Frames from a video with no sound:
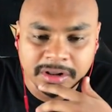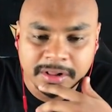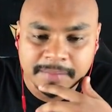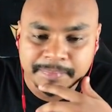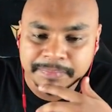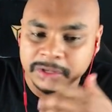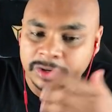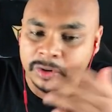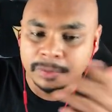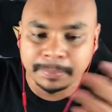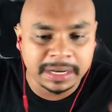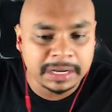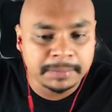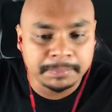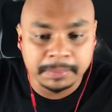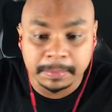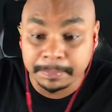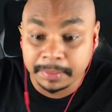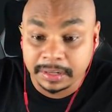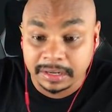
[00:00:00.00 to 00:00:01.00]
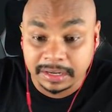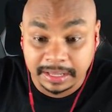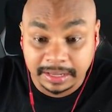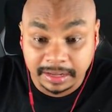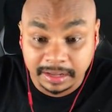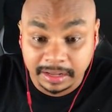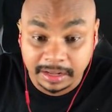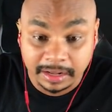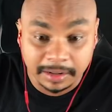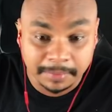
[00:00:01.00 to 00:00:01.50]
You know, many people like
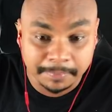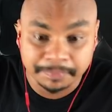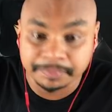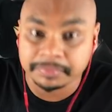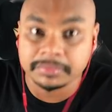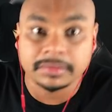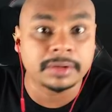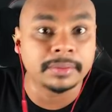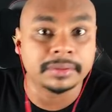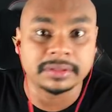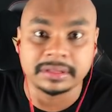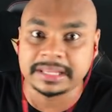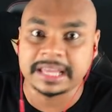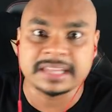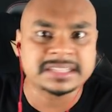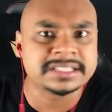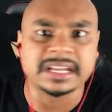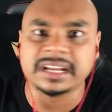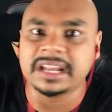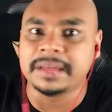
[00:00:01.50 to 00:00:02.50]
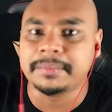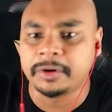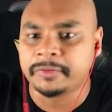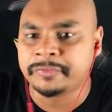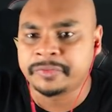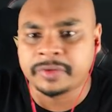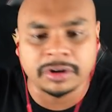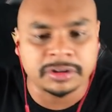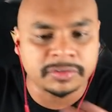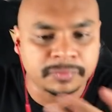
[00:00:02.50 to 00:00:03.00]
texted them, of
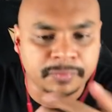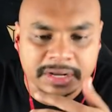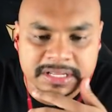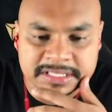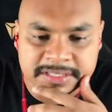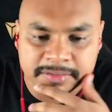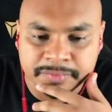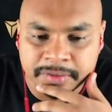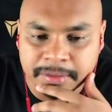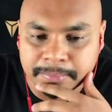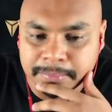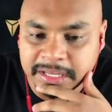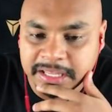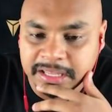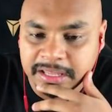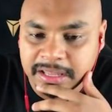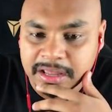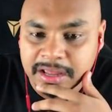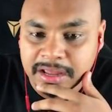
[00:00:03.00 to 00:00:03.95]
course, friends and family.